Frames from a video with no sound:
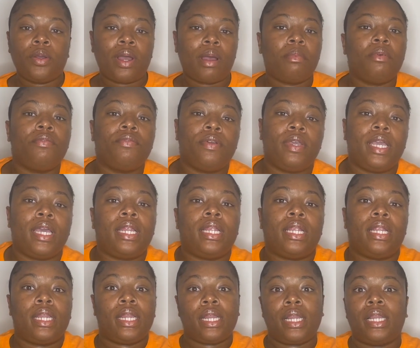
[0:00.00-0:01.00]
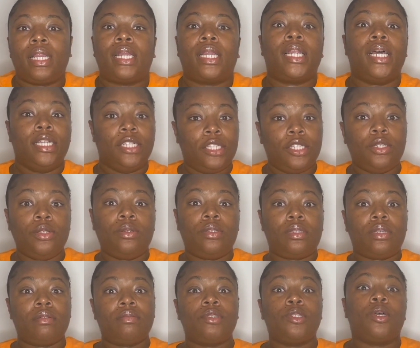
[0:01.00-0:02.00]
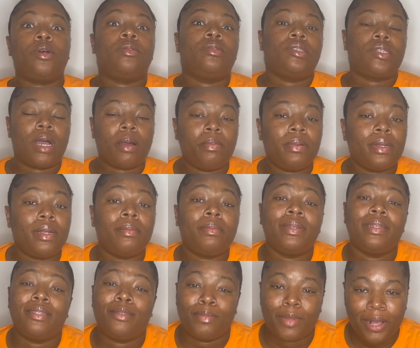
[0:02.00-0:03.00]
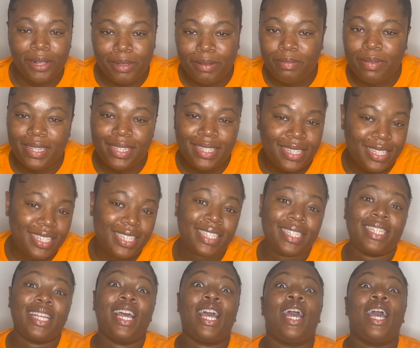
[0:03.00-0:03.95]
I be forgetting like to do stuff, so chop it up in smaller pieces.